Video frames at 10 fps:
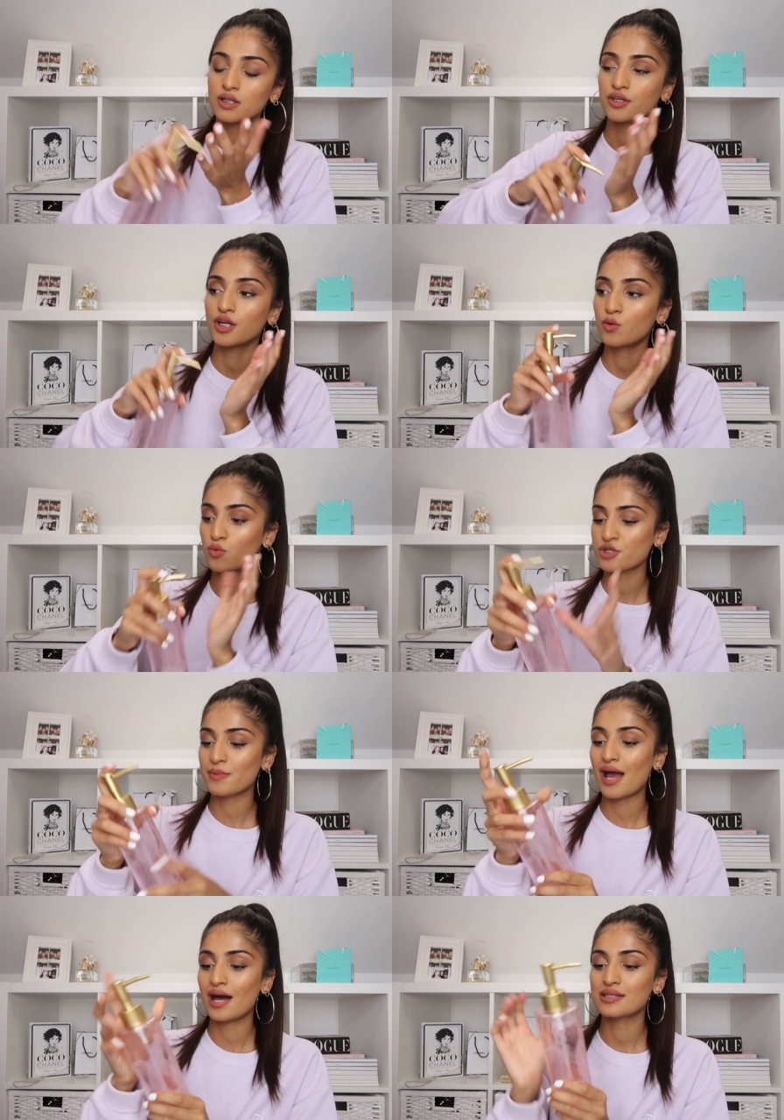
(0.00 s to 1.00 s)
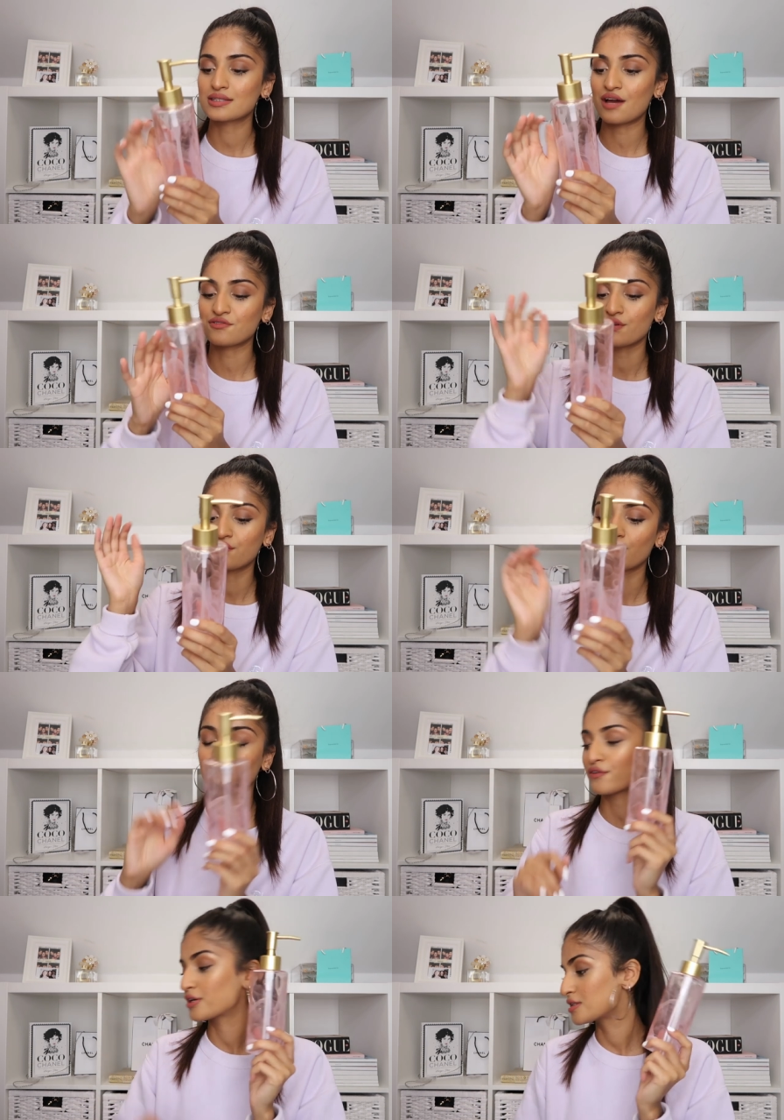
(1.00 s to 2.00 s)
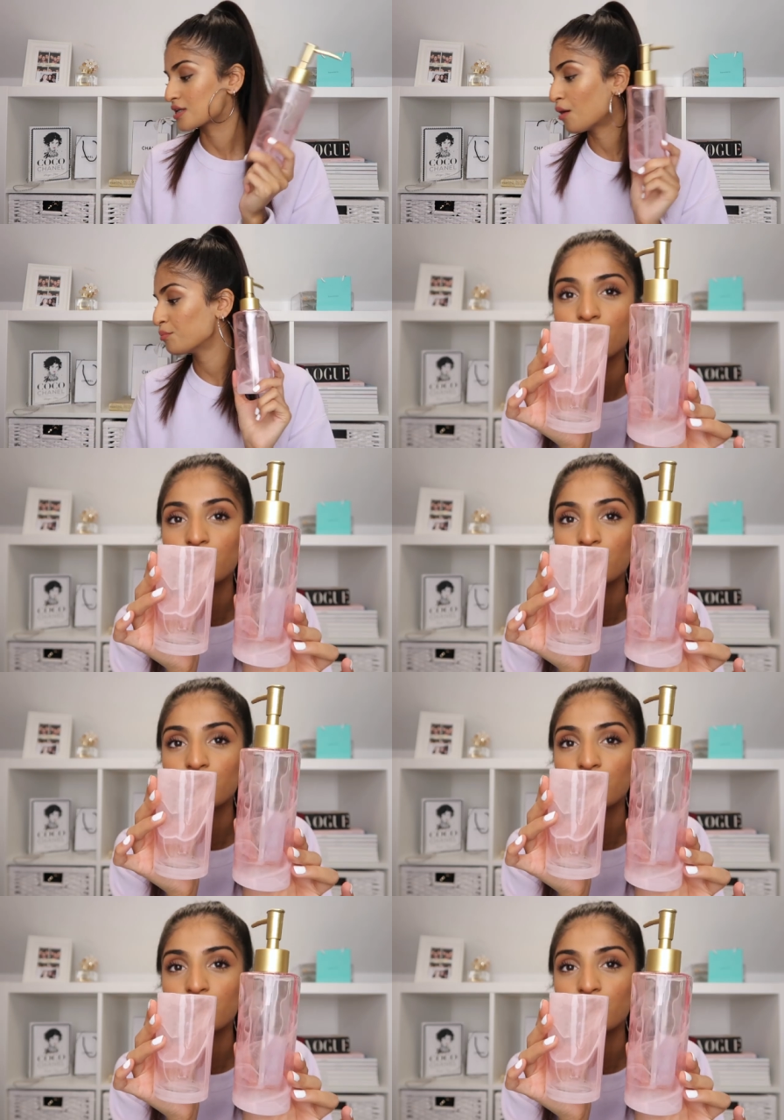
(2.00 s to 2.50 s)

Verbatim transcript: you know, wash my hands after I've gone for a dump.